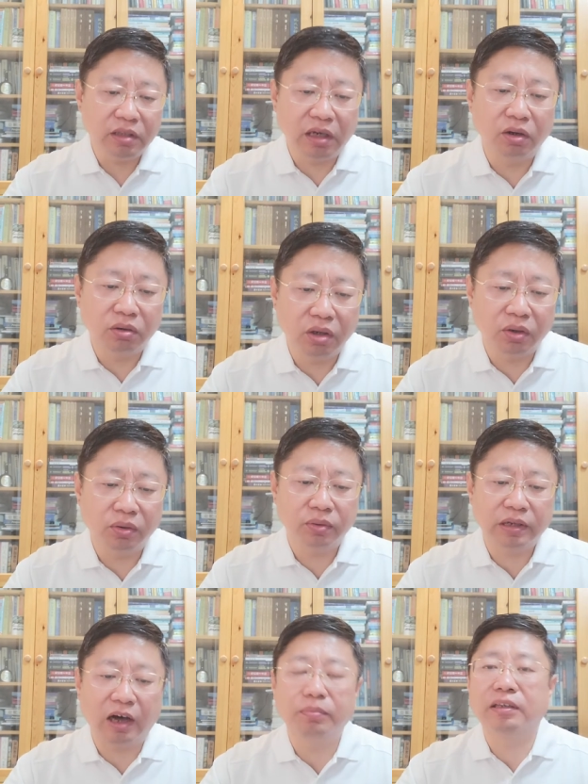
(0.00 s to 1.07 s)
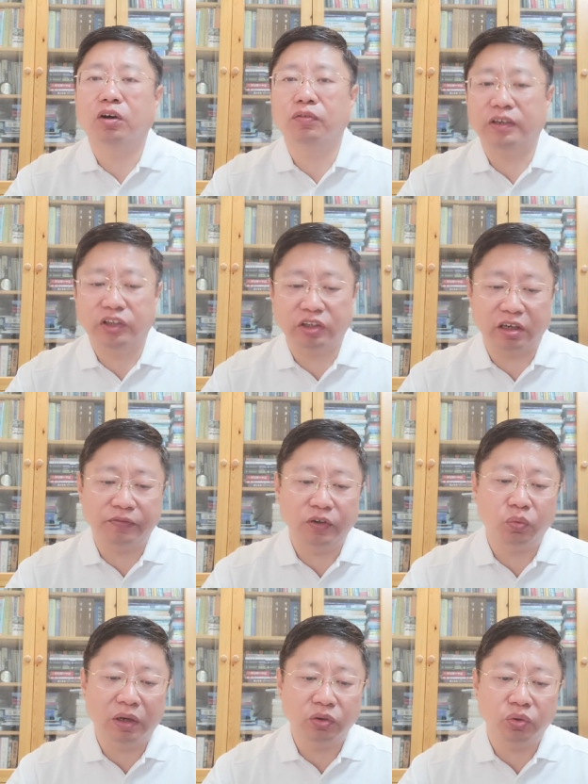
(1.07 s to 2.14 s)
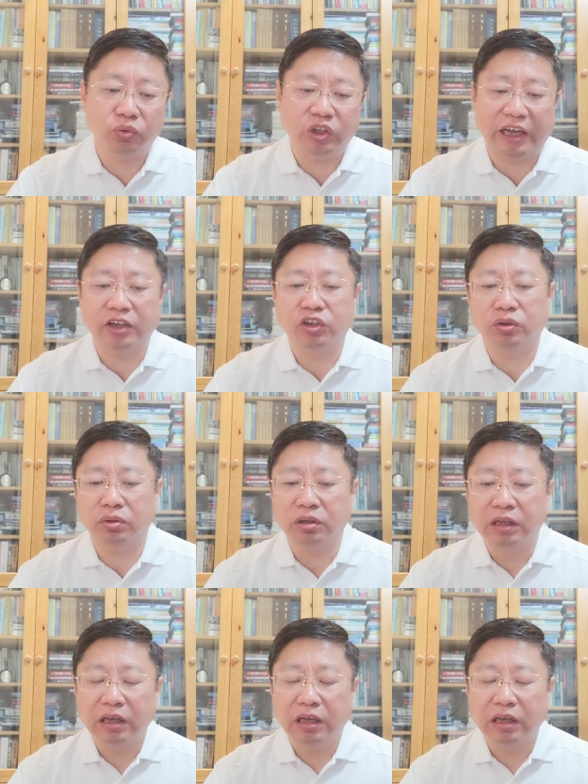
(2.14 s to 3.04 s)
local government official. If you want to change your